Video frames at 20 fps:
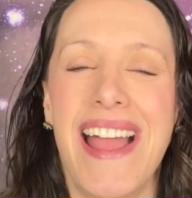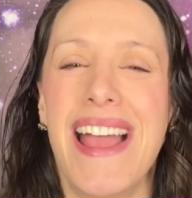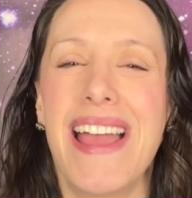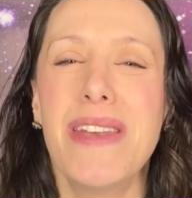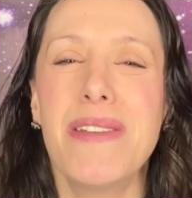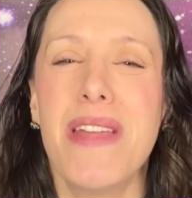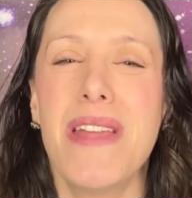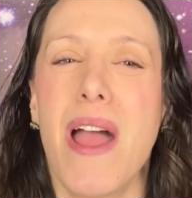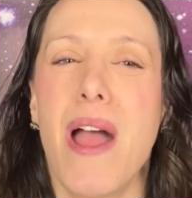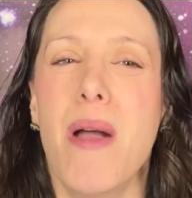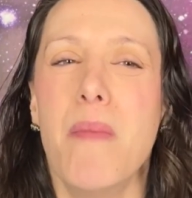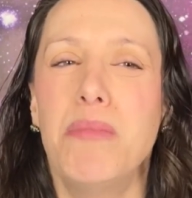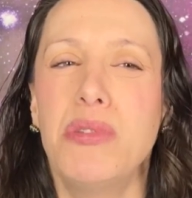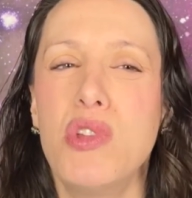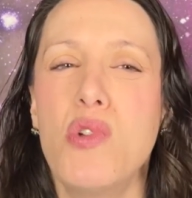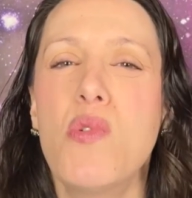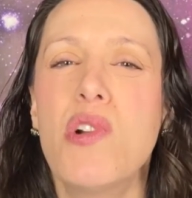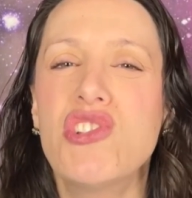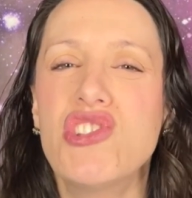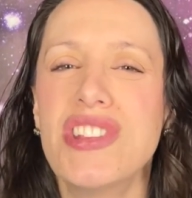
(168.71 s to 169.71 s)
And
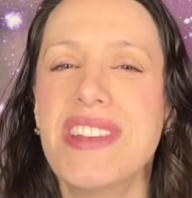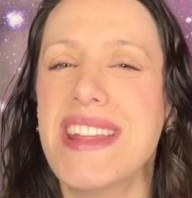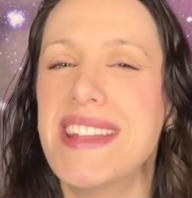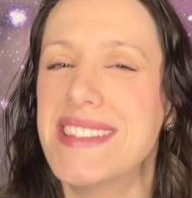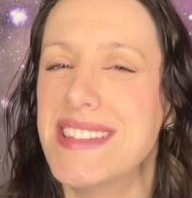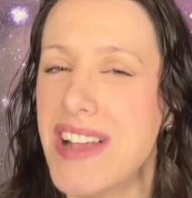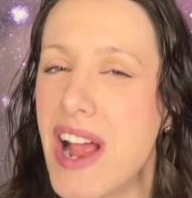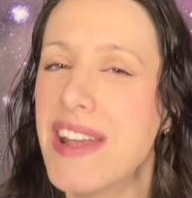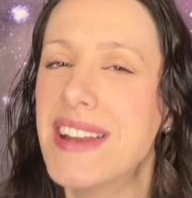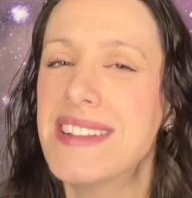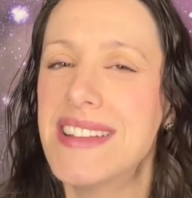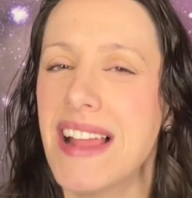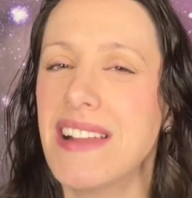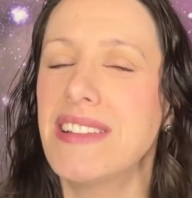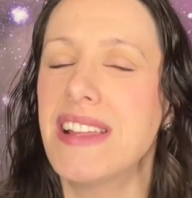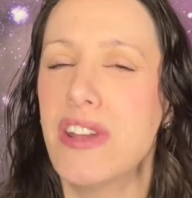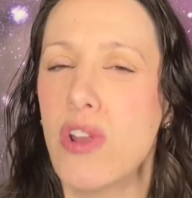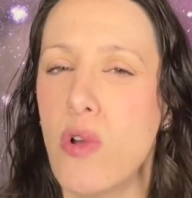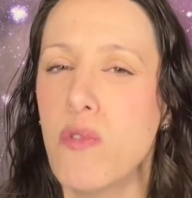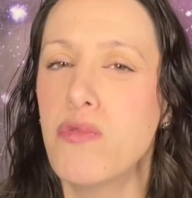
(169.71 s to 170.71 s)
Blue Origin is not
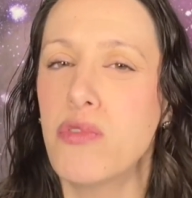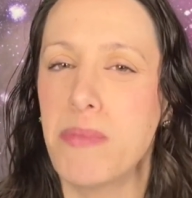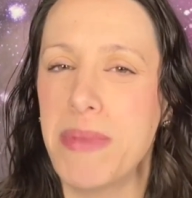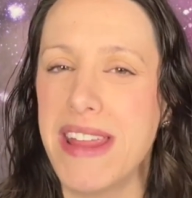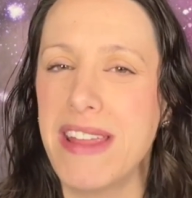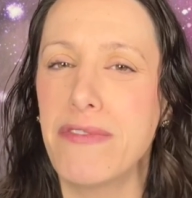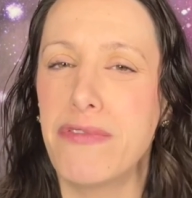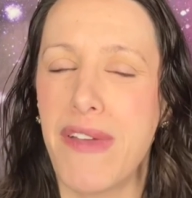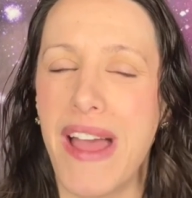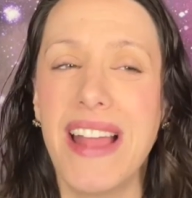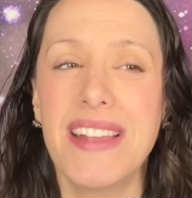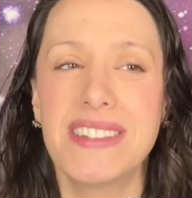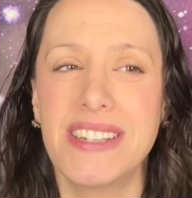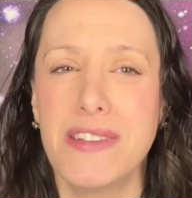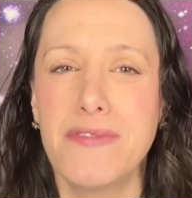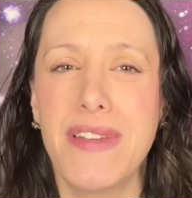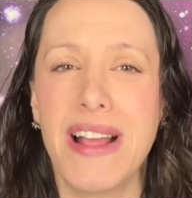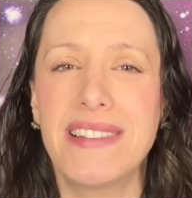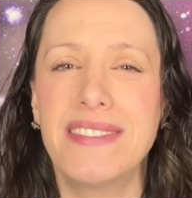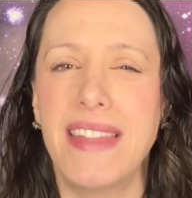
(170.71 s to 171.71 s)
exactly known for being fast.
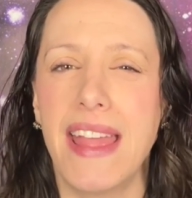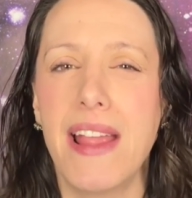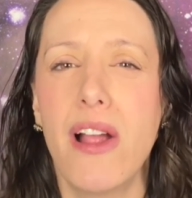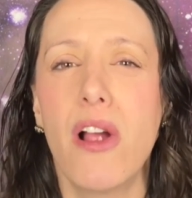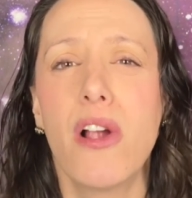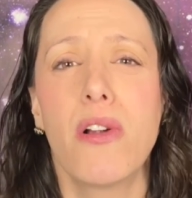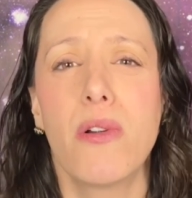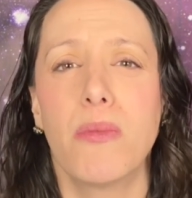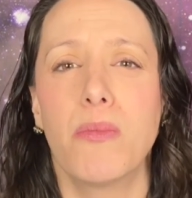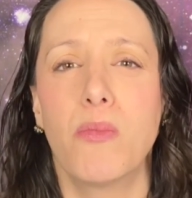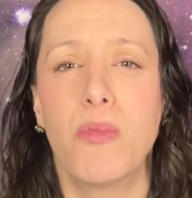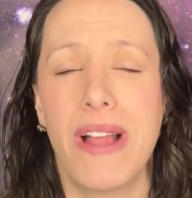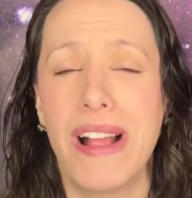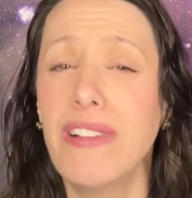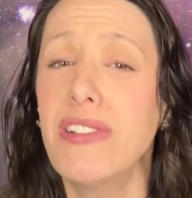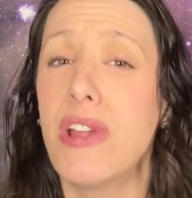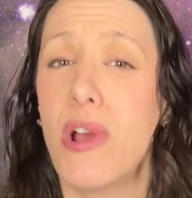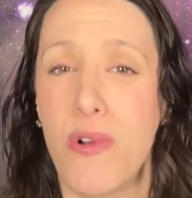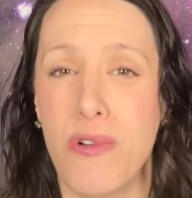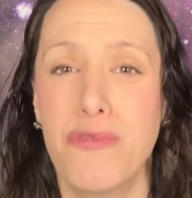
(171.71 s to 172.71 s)
In fact, they are
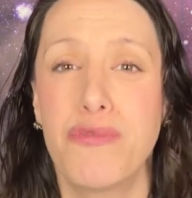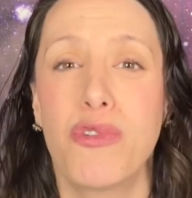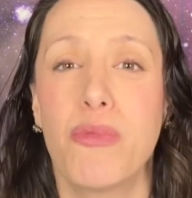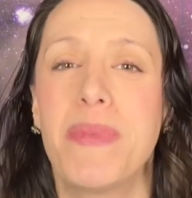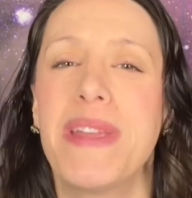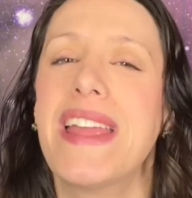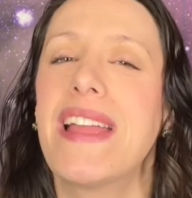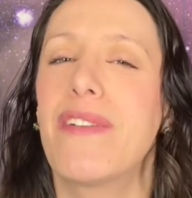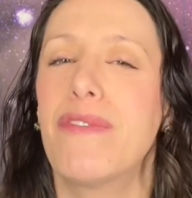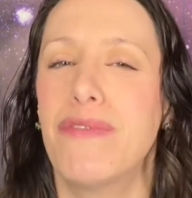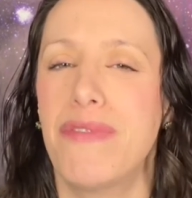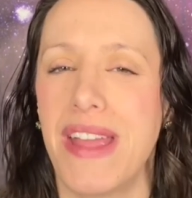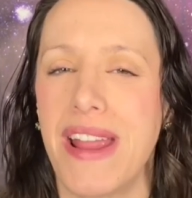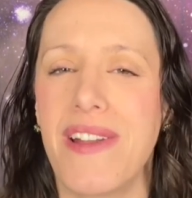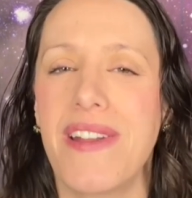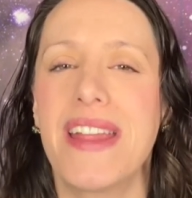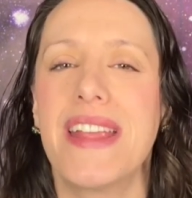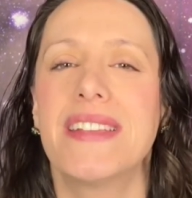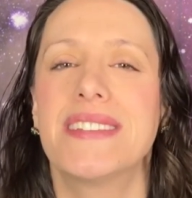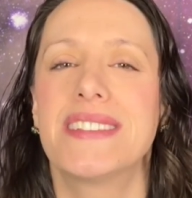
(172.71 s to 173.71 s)
well known for being
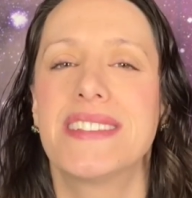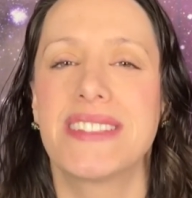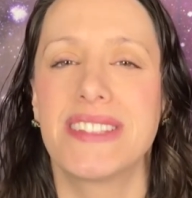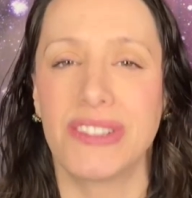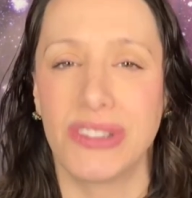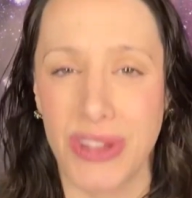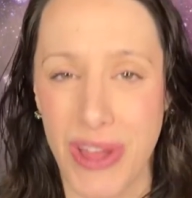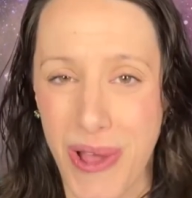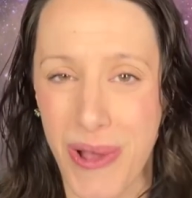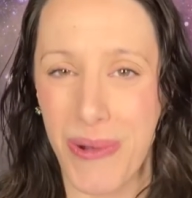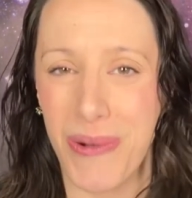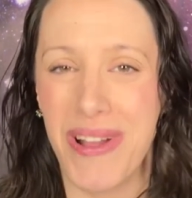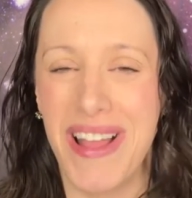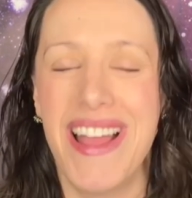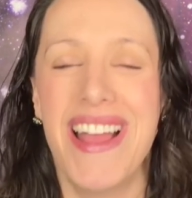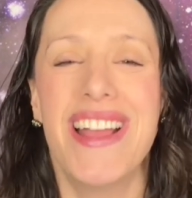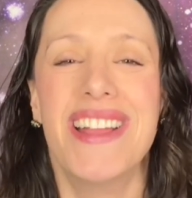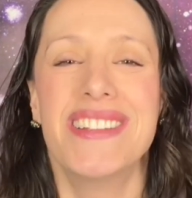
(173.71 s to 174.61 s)
very slow.